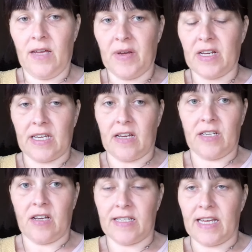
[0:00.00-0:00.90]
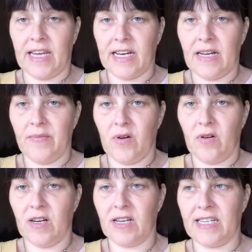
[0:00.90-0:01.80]
because I just can't take it
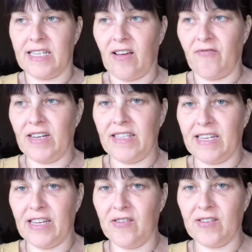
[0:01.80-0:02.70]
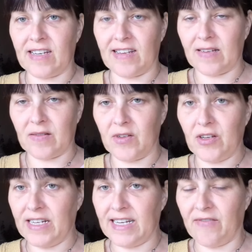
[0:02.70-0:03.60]
anymore. Because it's like reading the news, it's like sometimes
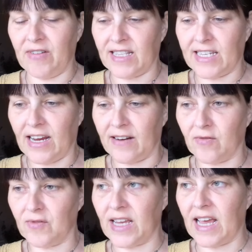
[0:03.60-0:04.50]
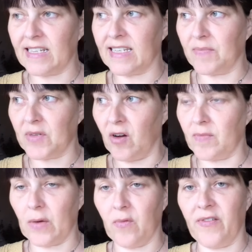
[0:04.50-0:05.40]
you need to get rid of the channels. And
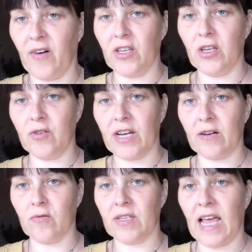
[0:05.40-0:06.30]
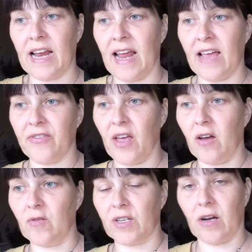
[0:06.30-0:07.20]
sometimes I will find new channels and add
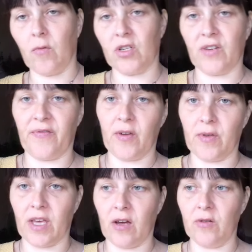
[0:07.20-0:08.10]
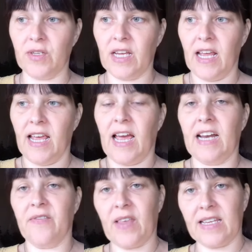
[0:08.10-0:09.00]
those, and I'll watch a few of those.
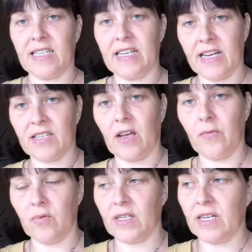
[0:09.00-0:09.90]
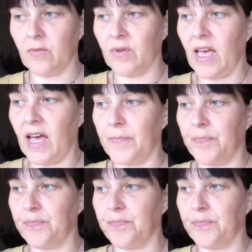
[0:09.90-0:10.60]
And if that sticks, I will stick with that.